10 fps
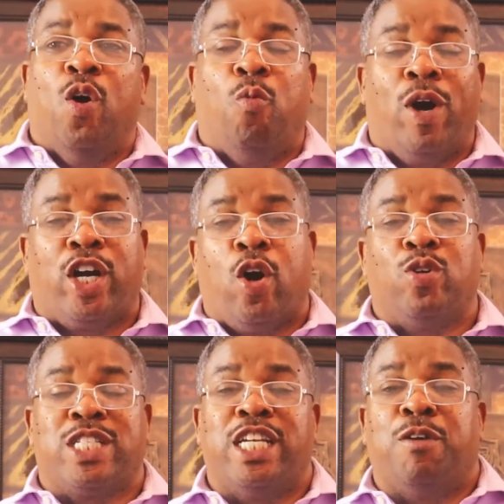What
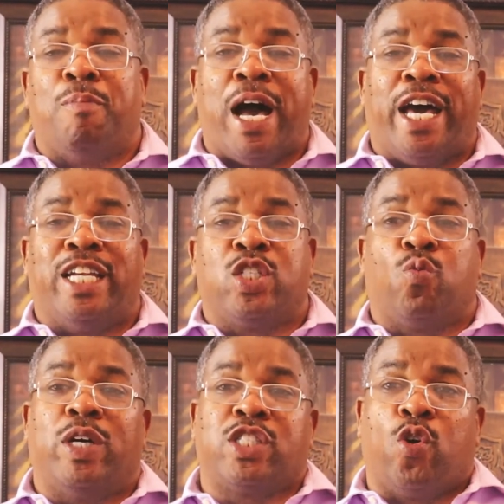goes in the mind is
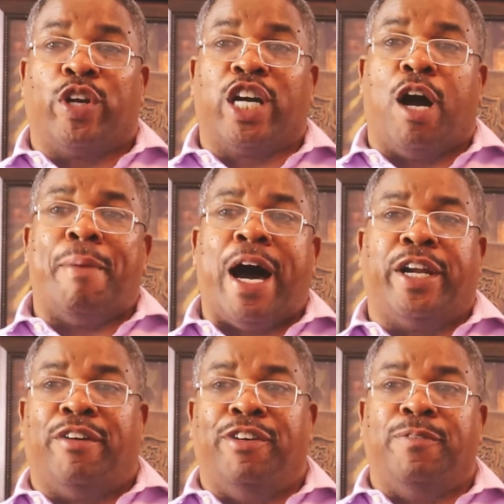what's going to come out
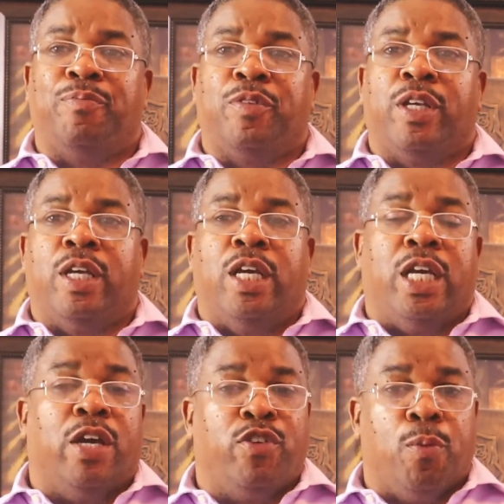of
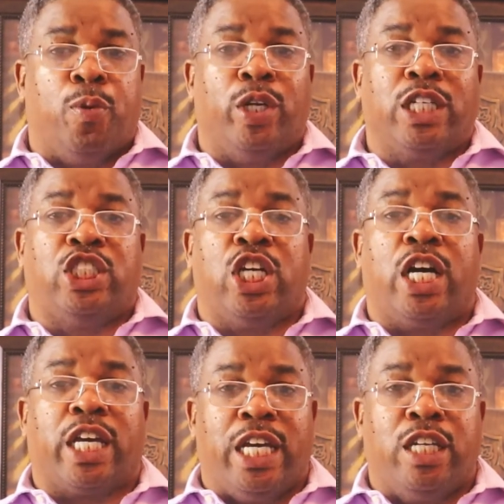it. If you're putting
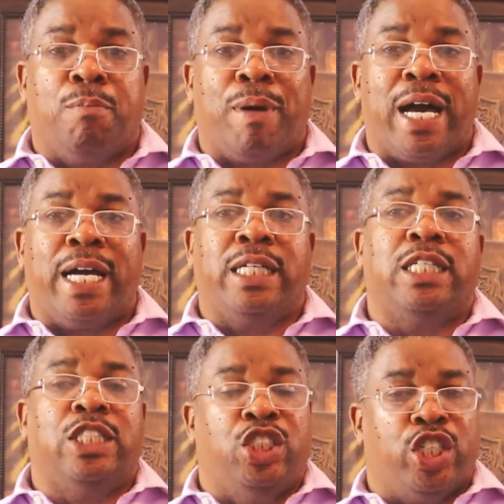junk in the
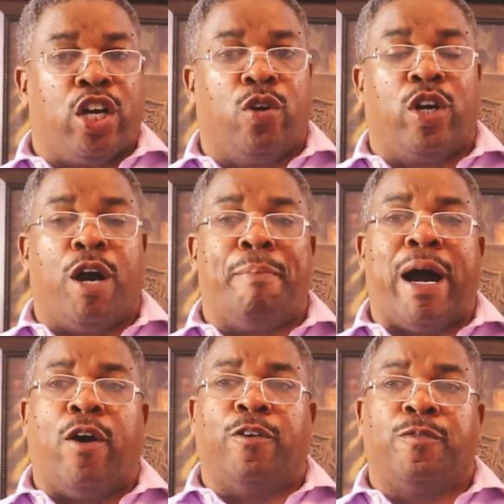mind, junk will come
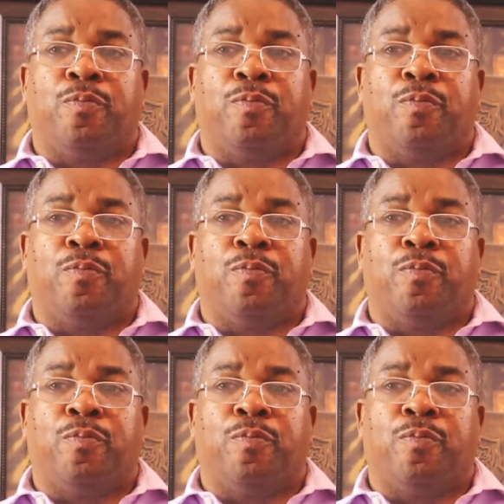out.